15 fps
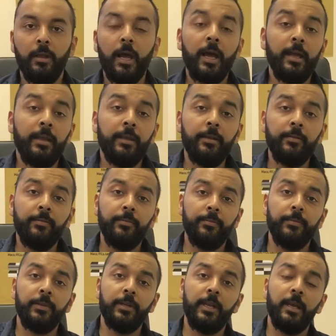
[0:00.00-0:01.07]
Hi,
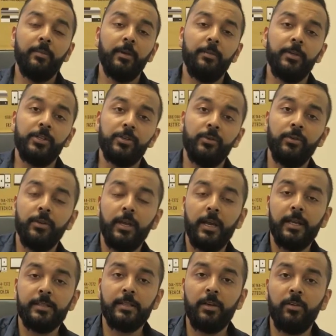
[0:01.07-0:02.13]
today I'm going to be showing you
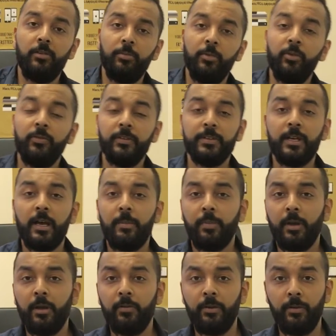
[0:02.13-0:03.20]
guys how to remove the
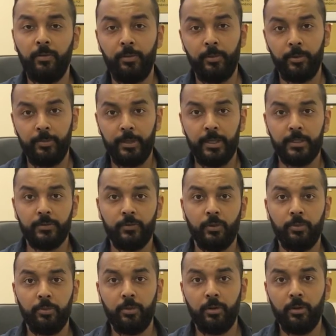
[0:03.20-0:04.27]
top cover from your
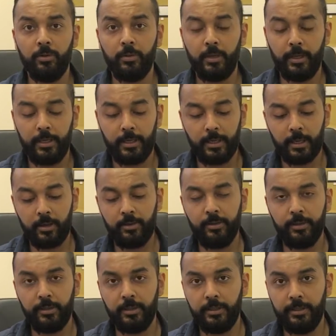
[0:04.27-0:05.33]
PS4 Pro and how you
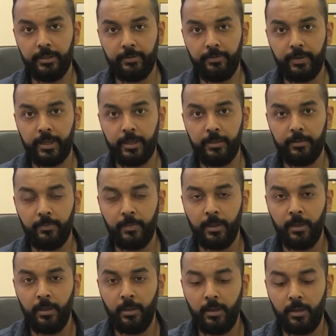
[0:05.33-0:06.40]
can clean the fan.
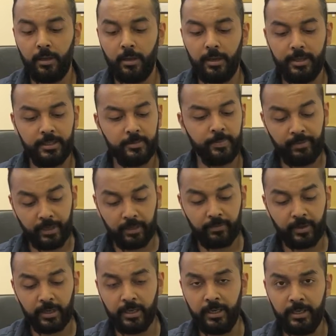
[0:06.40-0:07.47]
It's
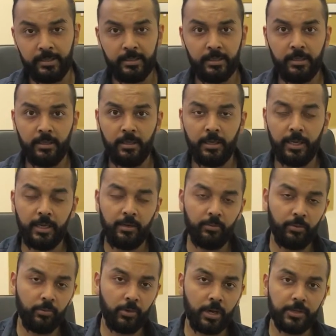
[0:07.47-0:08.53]
very easy.
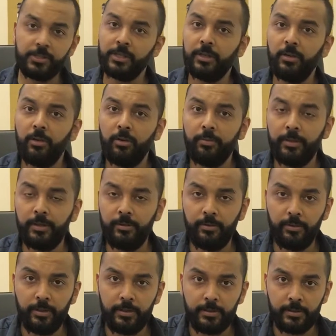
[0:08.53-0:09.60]
Anyone watching at home can
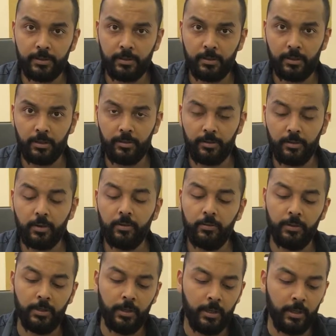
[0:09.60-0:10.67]
do this on their own.